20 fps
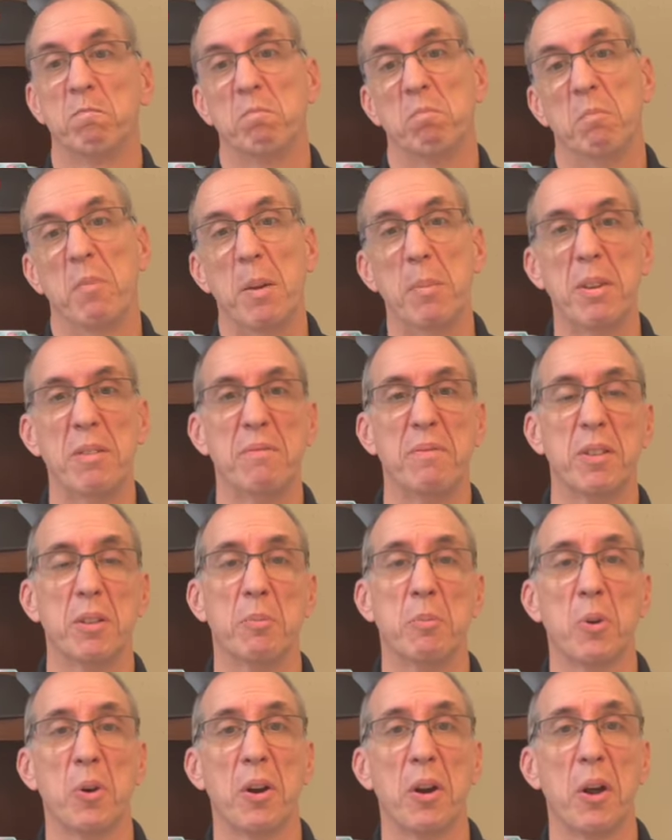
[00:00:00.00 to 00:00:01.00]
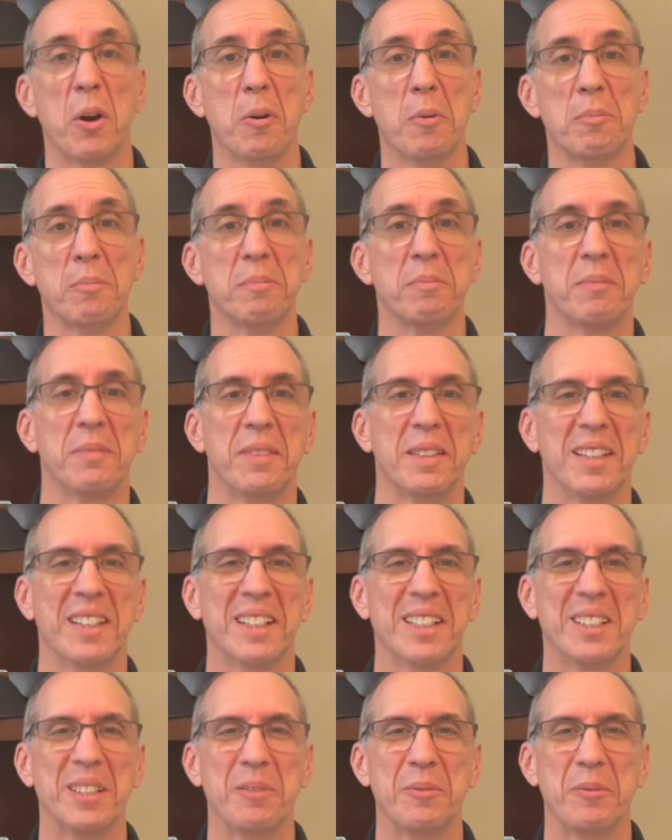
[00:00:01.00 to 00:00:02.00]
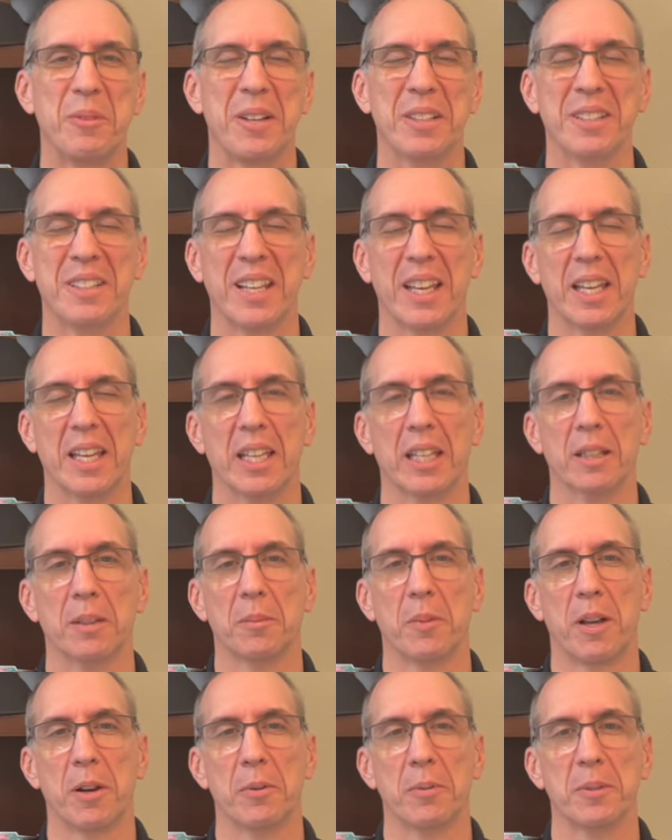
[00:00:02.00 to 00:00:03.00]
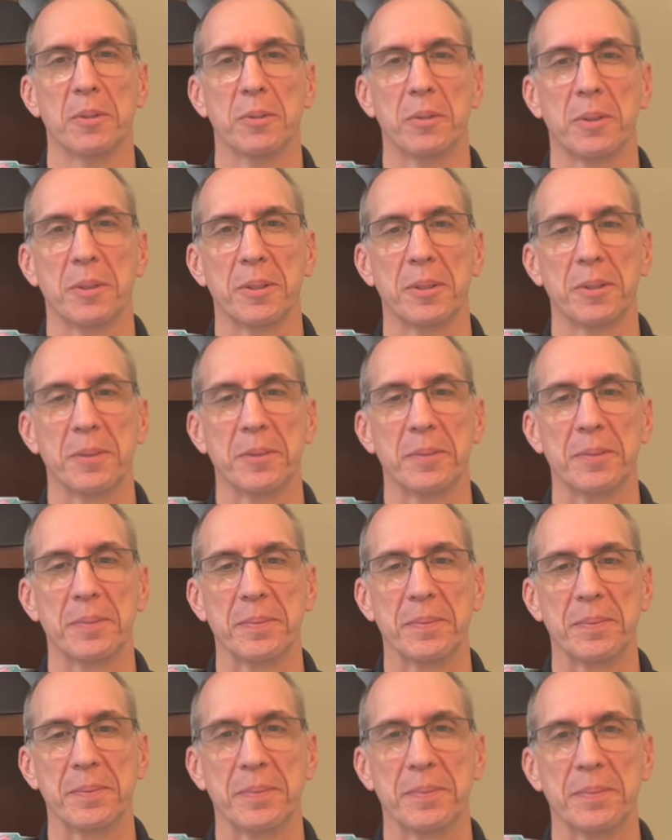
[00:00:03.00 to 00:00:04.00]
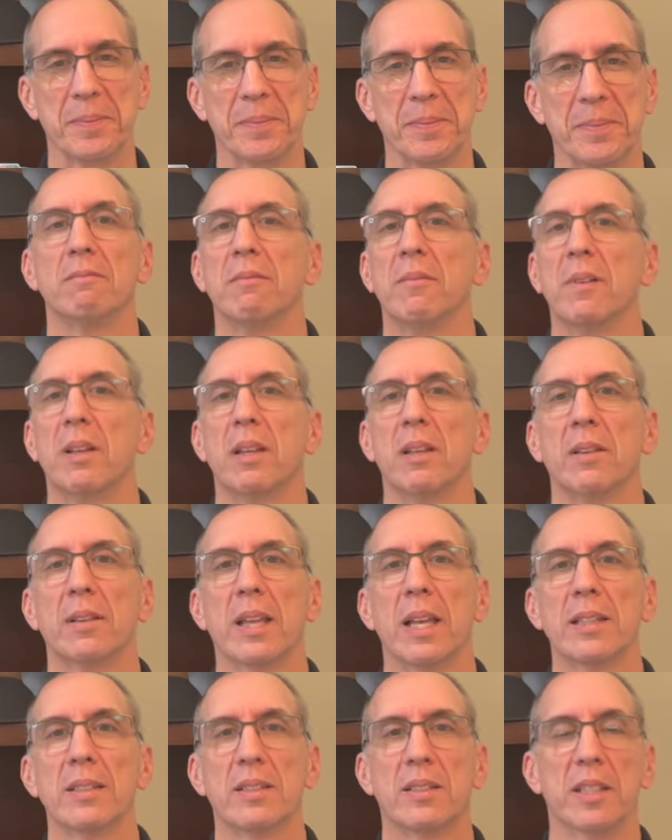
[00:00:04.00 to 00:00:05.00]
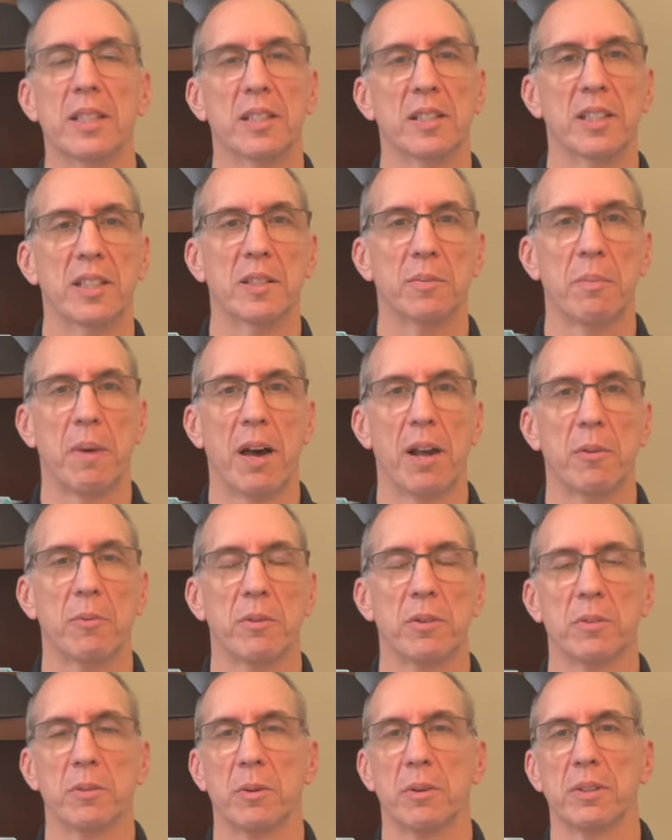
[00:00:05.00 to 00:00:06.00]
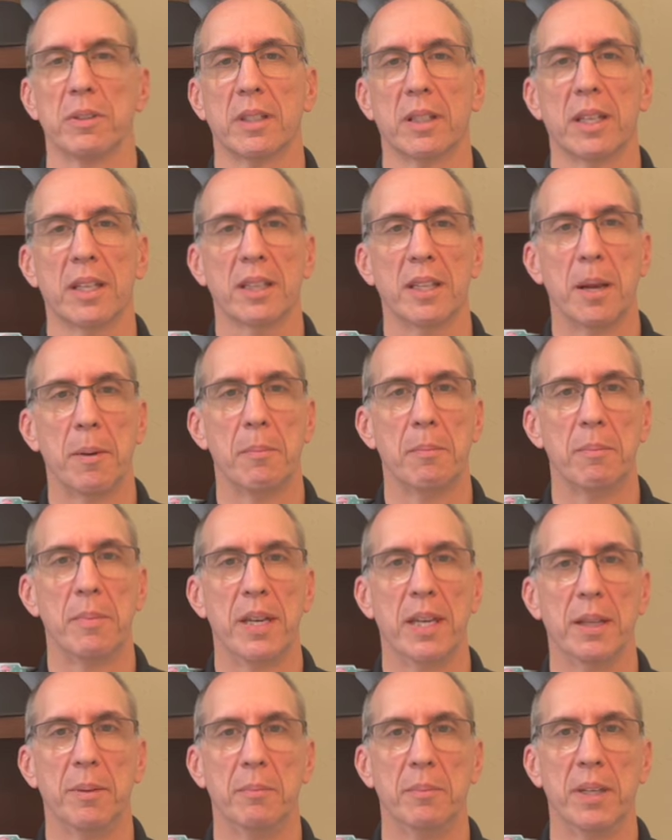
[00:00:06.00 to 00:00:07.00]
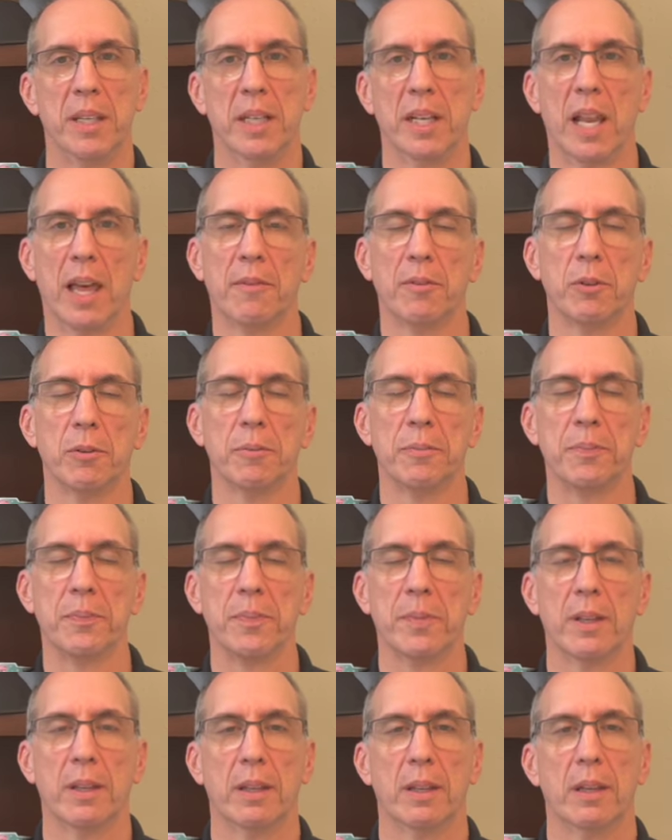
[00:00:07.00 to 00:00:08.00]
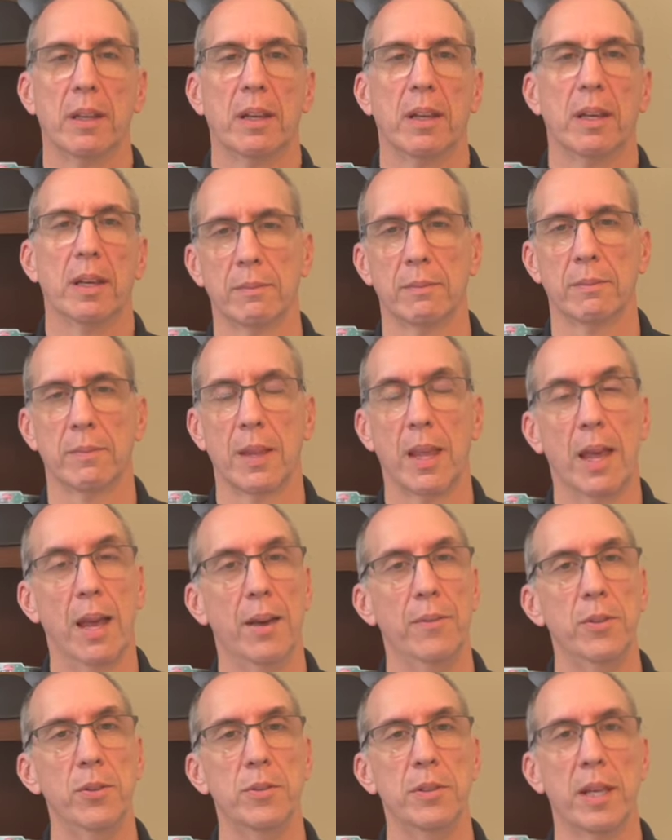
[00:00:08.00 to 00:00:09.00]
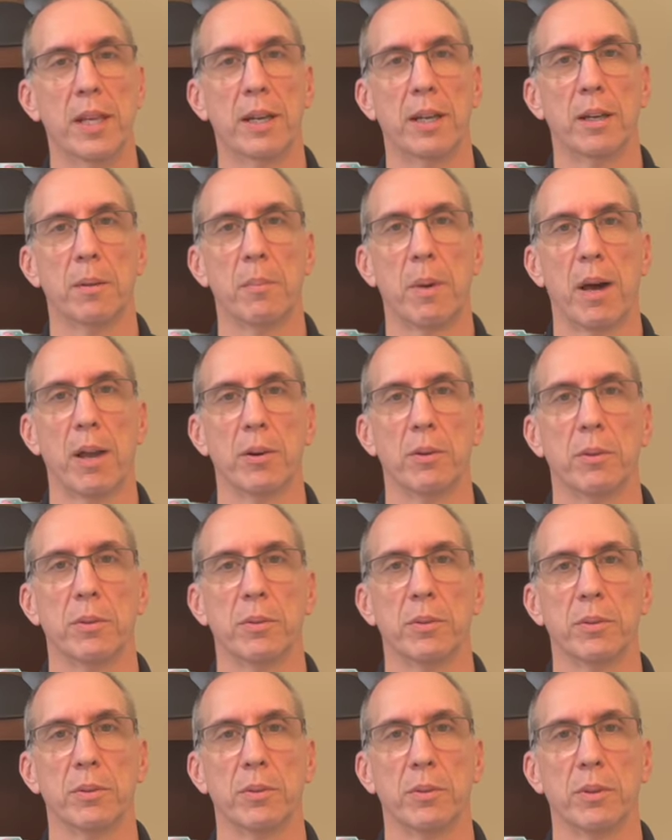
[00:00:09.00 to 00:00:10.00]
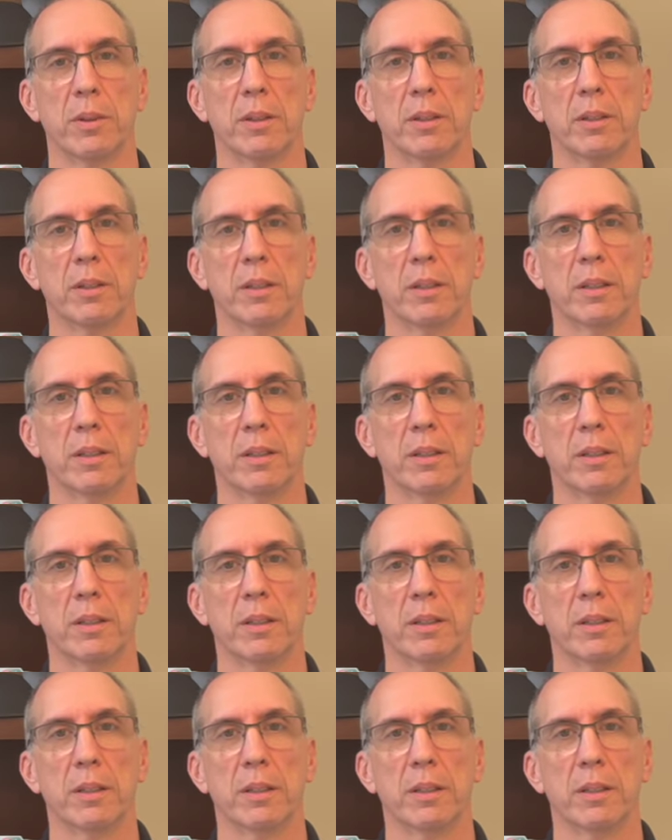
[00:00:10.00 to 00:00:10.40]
maybe feel more at home while staying in the moderate resorts. That's Disney's moderate resorts. Again, they're mid-level. Have you stayed at a moderate resort?